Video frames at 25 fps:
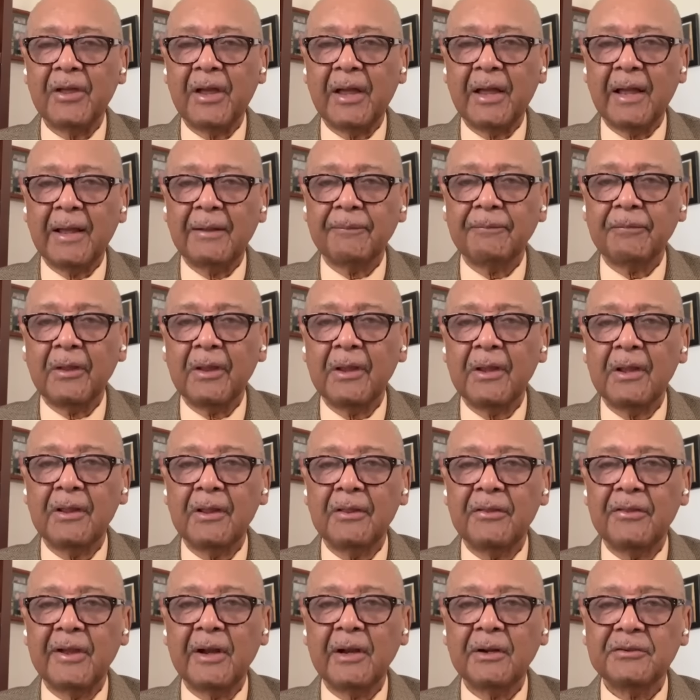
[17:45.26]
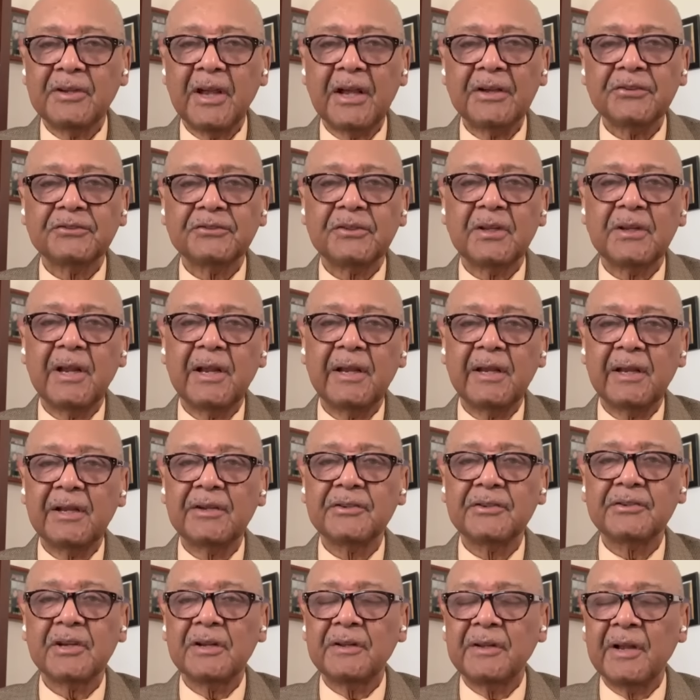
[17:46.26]
that their destiny
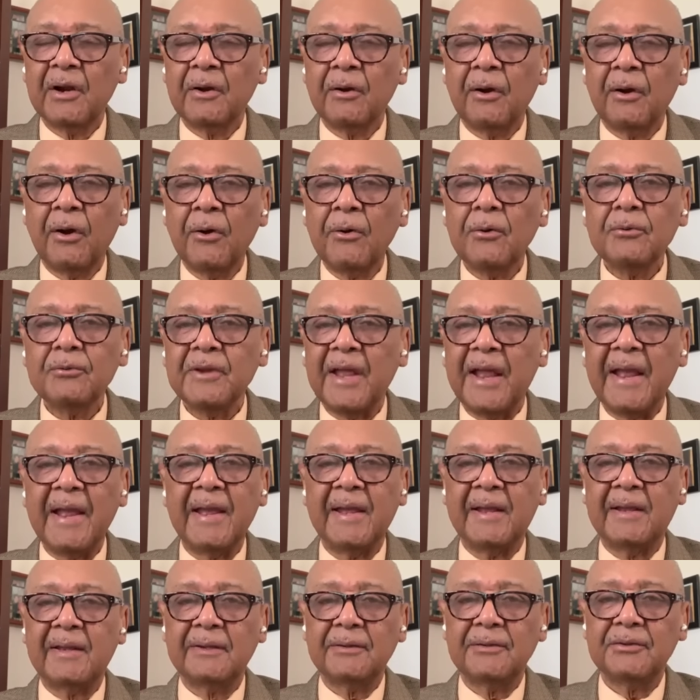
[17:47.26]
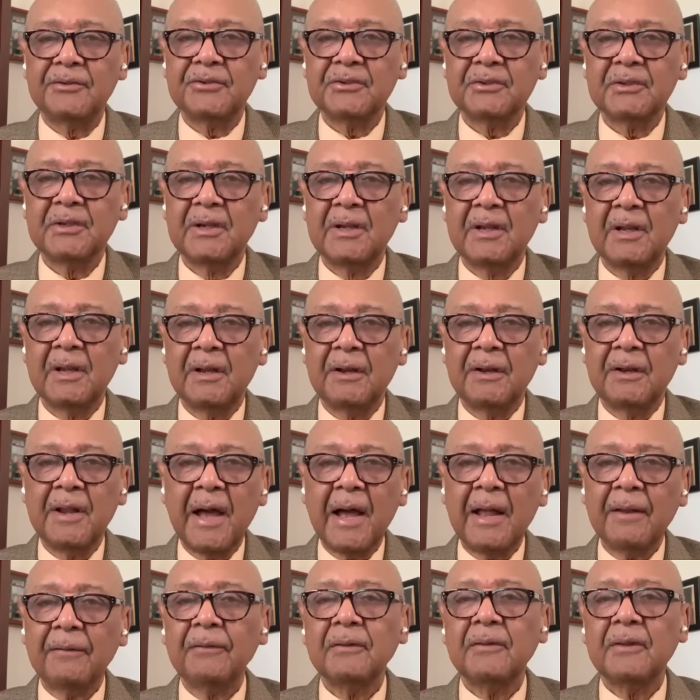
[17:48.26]
is in their own hands,
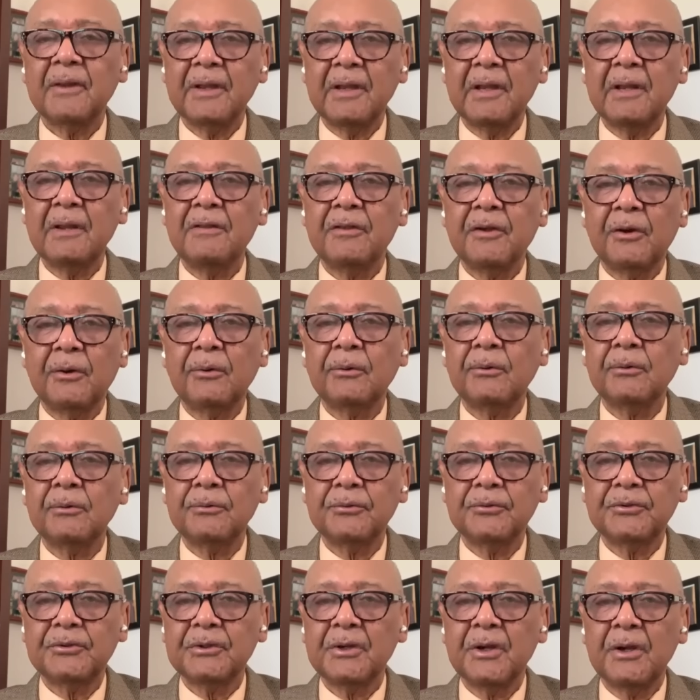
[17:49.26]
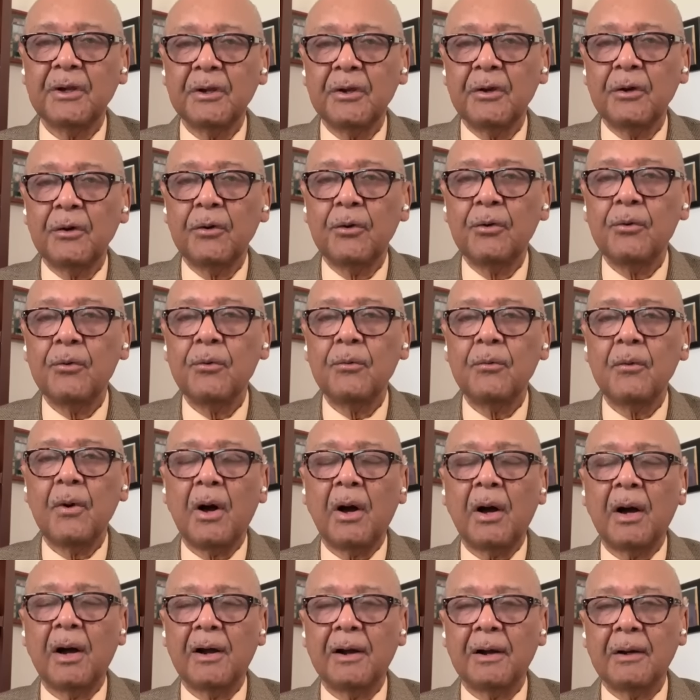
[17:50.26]
not in those
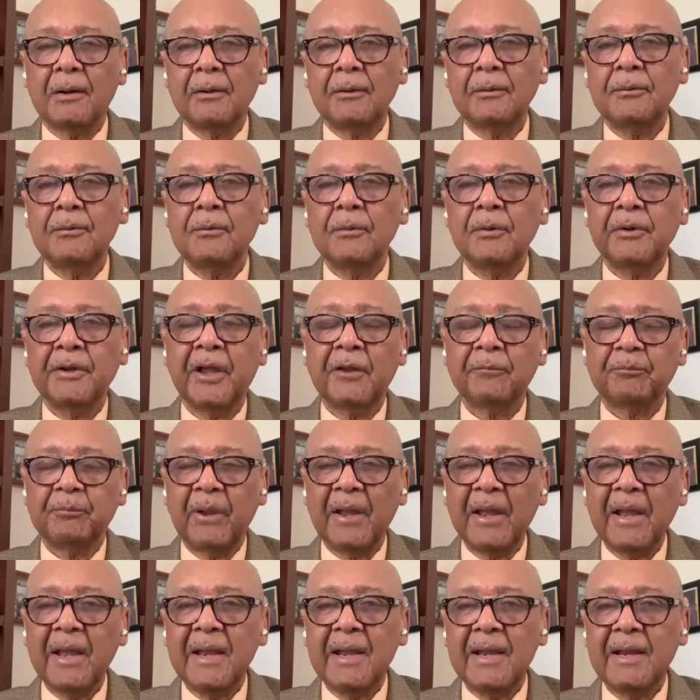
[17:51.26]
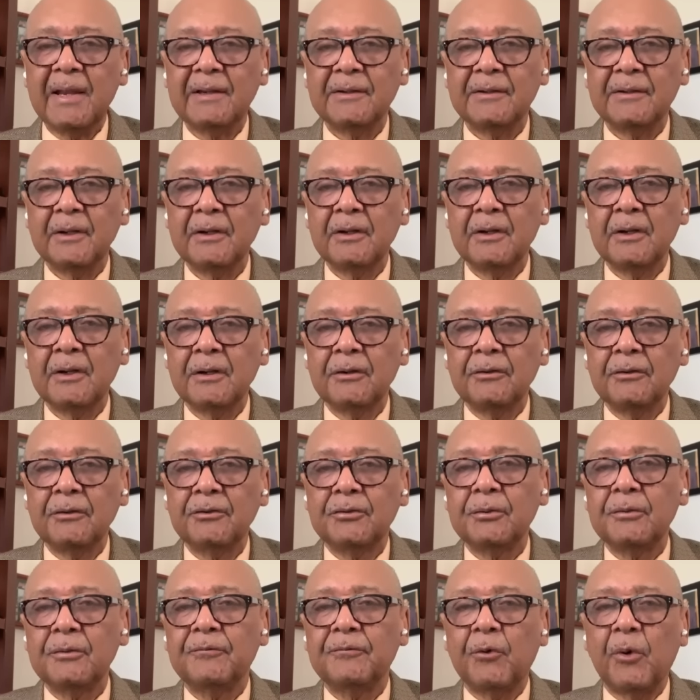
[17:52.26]
who will get paid
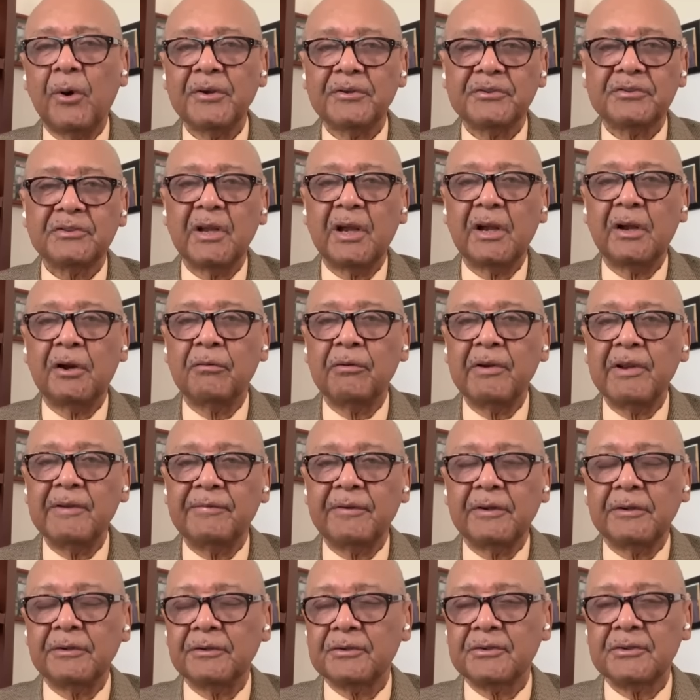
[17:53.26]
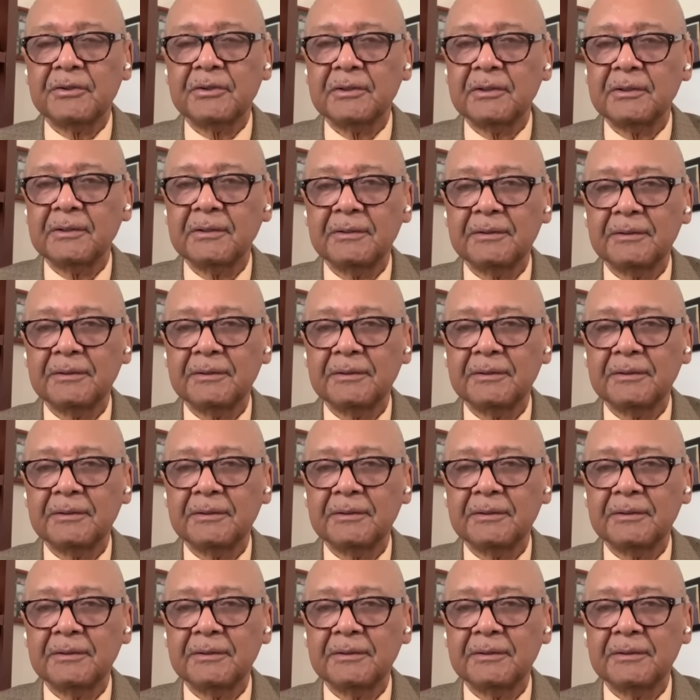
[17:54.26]
to voice their grievance.